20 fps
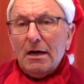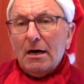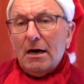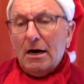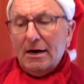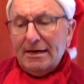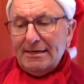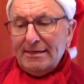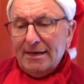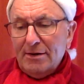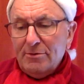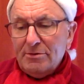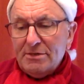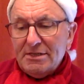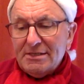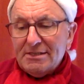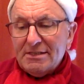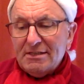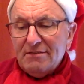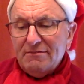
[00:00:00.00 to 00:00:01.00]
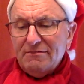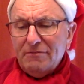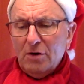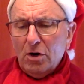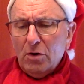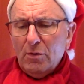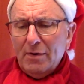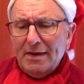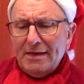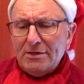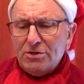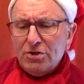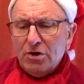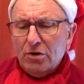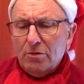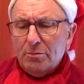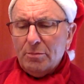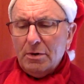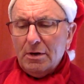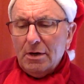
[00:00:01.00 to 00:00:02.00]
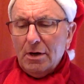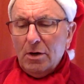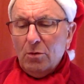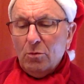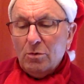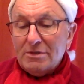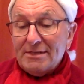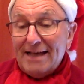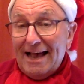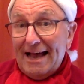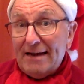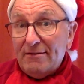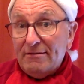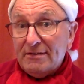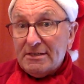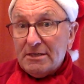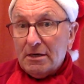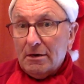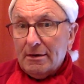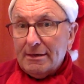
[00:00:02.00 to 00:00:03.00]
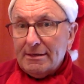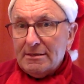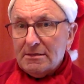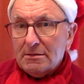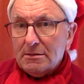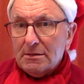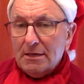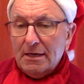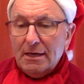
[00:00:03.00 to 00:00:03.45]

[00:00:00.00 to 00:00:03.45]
I noticed the following job was advertised